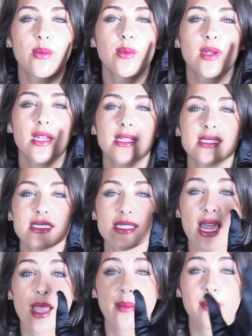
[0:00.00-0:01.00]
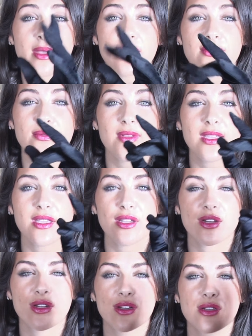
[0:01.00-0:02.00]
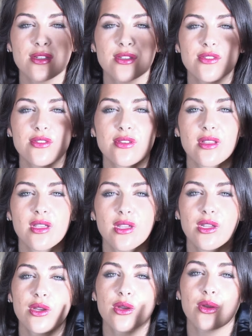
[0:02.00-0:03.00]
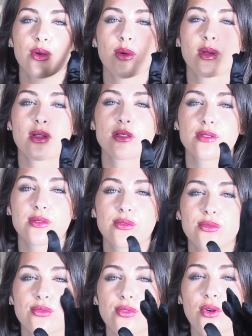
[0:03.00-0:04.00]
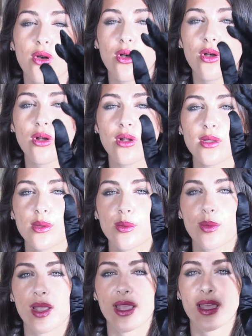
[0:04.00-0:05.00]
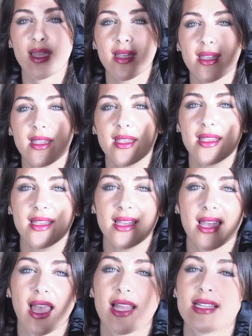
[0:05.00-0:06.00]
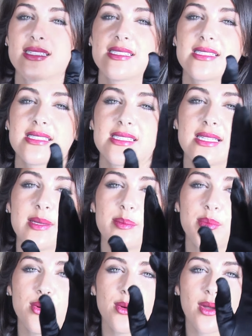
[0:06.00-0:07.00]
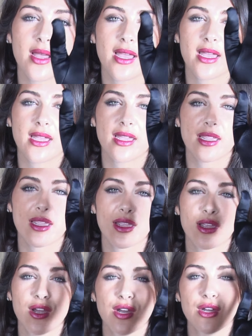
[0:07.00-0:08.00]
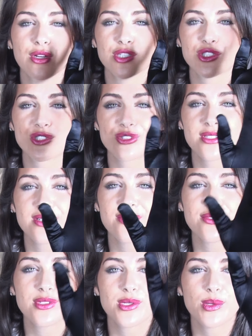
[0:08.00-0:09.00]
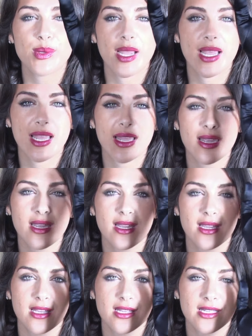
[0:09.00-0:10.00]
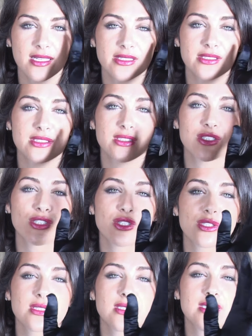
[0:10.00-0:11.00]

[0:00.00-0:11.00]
And when I snap my fingers, you're going to fall away and slip away, drift away into your